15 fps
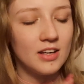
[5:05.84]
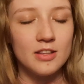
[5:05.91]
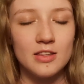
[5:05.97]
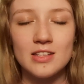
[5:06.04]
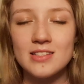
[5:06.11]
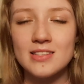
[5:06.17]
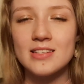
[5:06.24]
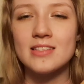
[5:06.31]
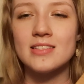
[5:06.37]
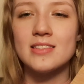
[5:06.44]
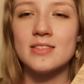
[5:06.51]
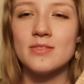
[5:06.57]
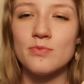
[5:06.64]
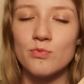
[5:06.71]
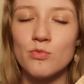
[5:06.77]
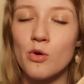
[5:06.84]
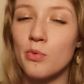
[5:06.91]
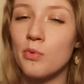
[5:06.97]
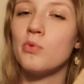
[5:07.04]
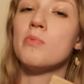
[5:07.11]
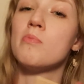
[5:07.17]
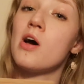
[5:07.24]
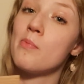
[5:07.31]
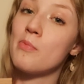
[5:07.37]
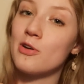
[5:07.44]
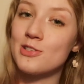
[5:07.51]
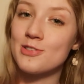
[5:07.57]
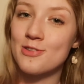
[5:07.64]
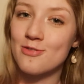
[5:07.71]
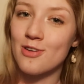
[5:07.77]
This is probably my
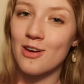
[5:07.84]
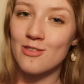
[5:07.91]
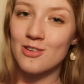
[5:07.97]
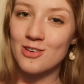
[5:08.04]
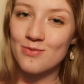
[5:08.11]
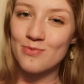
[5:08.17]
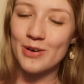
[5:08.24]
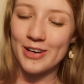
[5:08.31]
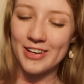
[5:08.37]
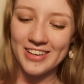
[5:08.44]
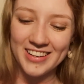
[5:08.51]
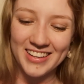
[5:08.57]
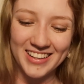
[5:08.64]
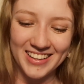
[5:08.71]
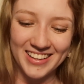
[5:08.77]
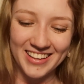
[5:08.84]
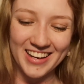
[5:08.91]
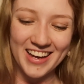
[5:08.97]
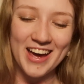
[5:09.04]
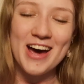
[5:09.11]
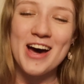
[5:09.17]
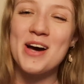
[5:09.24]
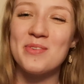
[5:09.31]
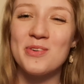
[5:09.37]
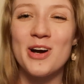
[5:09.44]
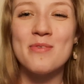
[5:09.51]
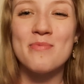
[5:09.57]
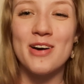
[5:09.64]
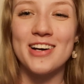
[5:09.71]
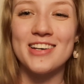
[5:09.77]
personal favourite, but I'm
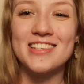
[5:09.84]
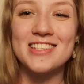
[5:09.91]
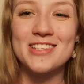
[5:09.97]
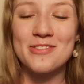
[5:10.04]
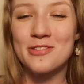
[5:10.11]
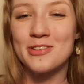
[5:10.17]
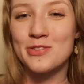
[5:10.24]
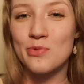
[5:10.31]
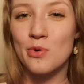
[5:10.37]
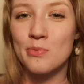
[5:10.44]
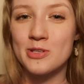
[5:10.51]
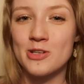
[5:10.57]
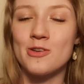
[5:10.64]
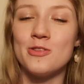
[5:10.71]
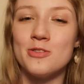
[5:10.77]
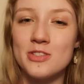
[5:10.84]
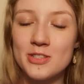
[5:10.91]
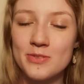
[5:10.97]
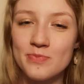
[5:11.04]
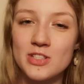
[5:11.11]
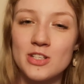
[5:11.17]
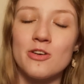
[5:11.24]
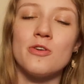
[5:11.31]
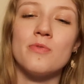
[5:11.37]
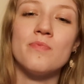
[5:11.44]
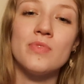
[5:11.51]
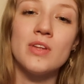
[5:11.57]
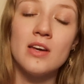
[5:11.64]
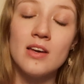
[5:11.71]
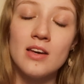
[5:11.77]
quite biased towards warm tones, so
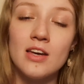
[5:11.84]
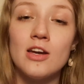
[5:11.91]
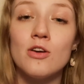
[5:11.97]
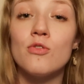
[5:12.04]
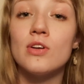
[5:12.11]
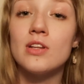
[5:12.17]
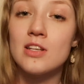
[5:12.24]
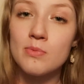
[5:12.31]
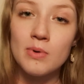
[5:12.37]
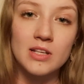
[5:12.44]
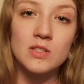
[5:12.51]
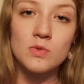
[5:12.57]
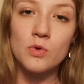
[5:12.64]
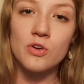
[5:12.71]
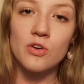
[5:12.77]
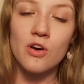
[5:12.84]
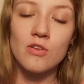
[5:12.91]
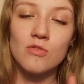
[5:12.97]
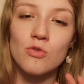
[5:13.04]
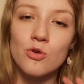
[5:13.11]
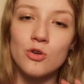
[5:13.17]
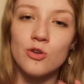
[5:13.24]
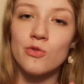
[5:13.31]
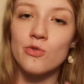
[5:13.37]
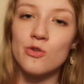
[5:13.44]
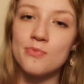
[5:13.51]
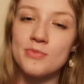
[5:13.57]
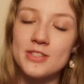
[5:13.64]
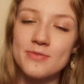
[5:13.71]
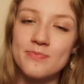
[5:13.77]
it really depends what you're going for in your
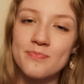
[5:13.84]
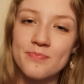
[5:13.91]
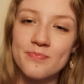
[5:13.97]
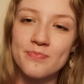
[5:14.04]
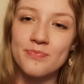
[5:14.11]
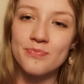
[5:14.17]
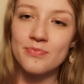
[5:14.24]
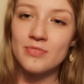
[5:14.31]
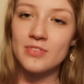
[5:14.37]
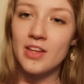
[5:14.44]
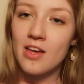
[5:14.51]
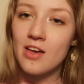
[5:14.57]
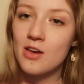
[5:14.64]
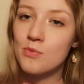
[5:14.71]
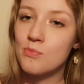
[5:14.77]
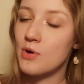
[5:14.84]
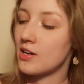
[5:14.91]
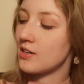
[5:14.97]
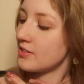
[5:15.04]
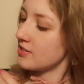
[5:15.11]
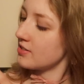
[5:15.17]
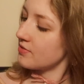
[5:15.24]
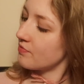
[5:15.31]
rooms. But